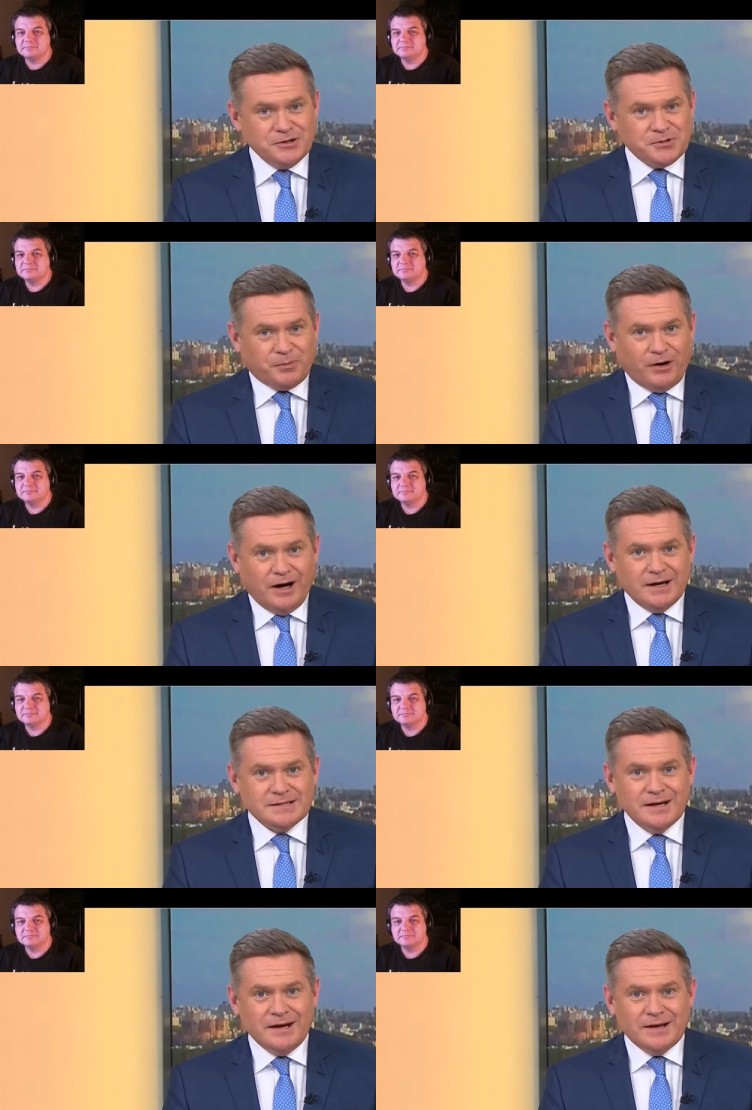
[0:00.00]
Speaker 1: surprise
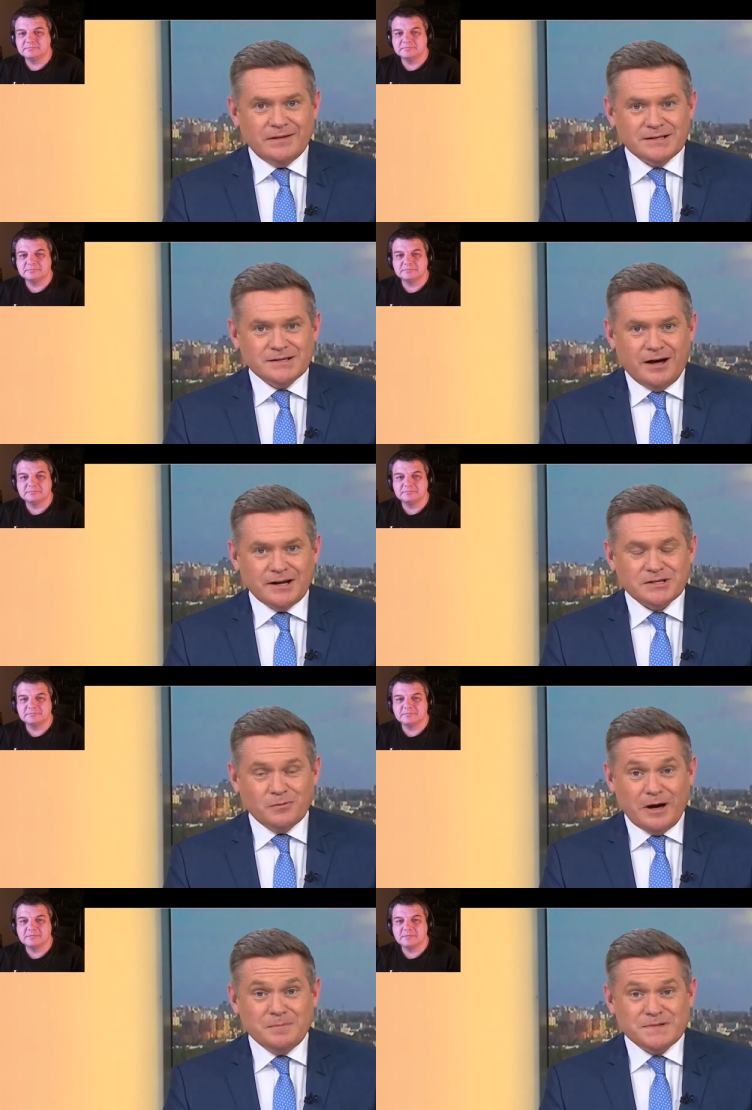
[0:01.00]
the designer's
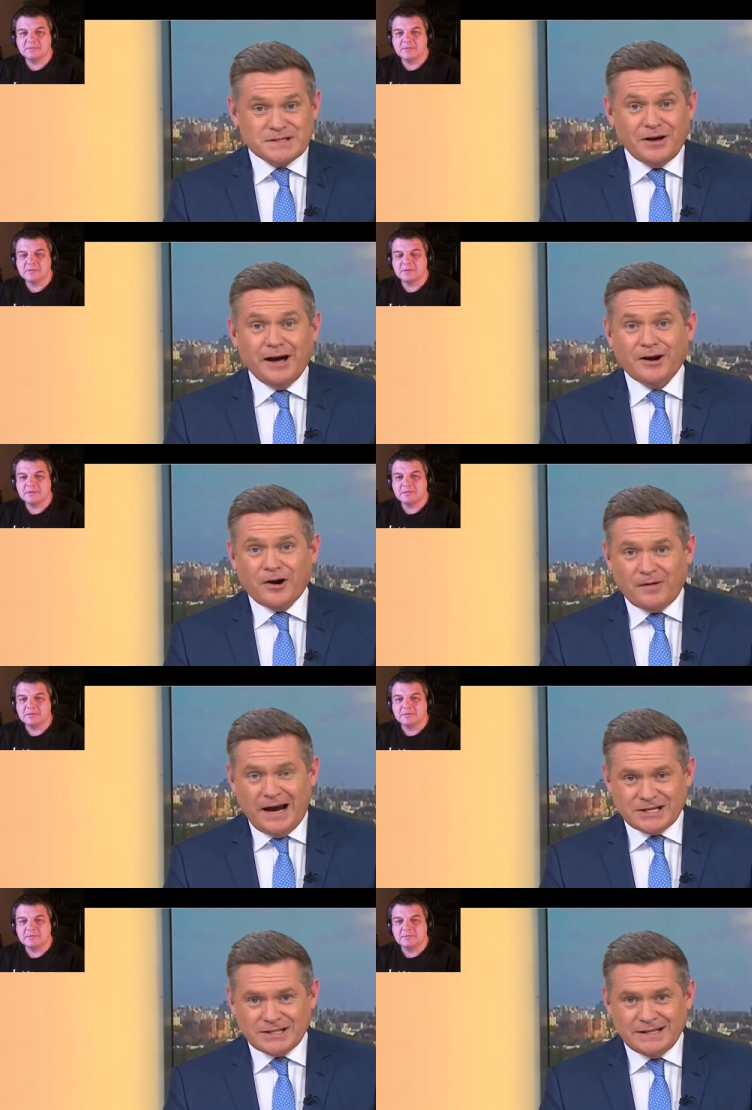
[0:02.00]
website
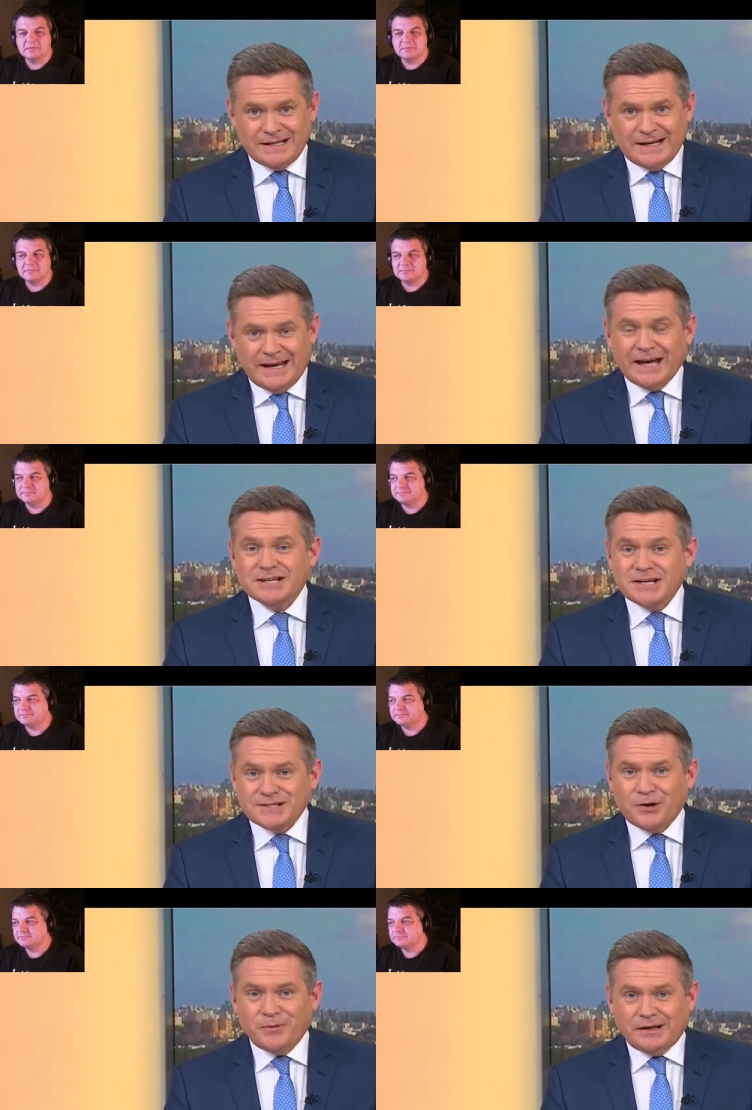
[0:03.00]
crashed. Our uh,
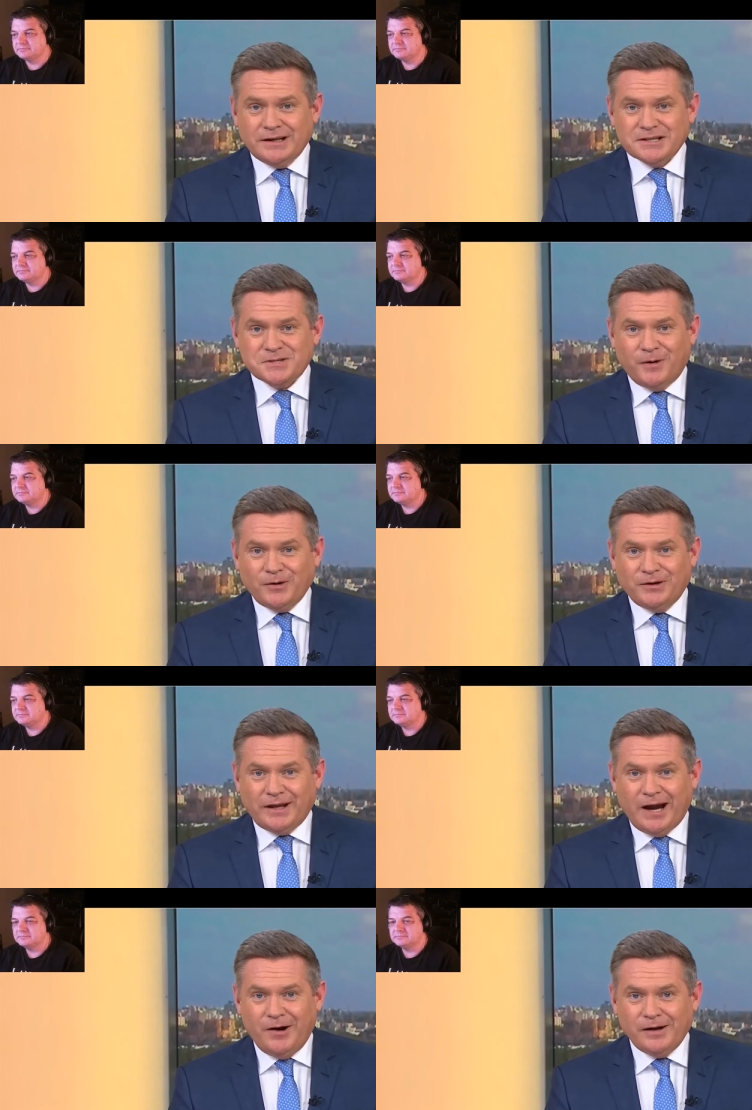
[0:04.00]
Jessica Ridley has spoken to
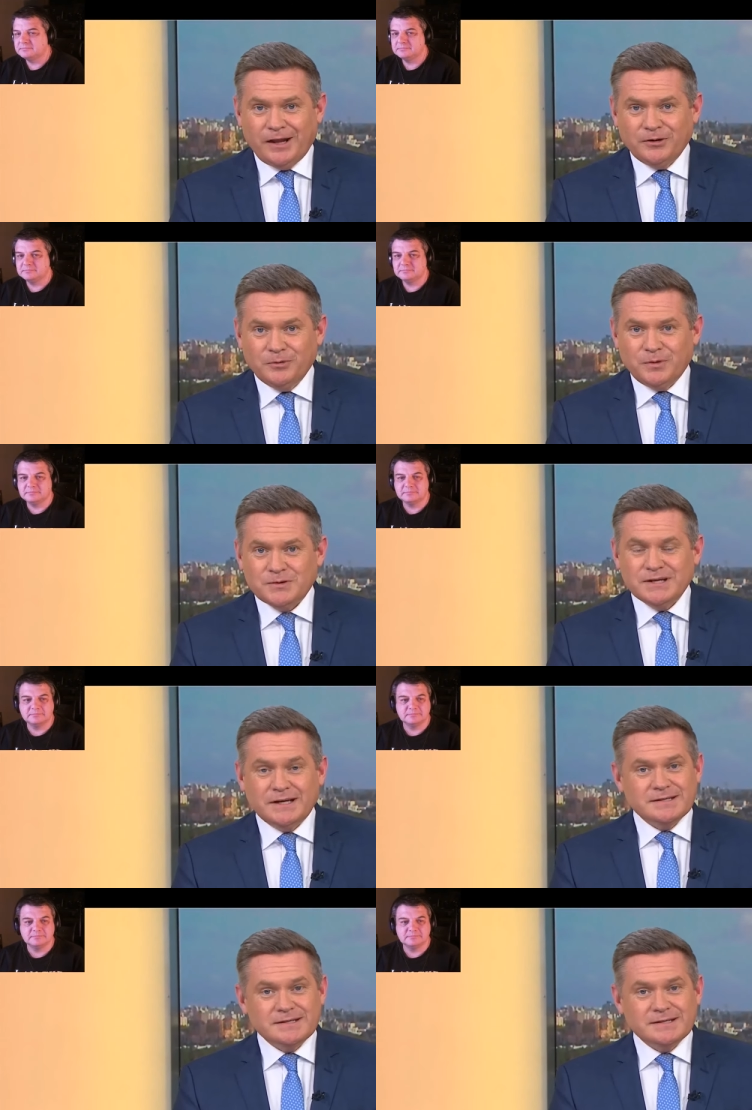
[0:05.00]
Karen at her boutique in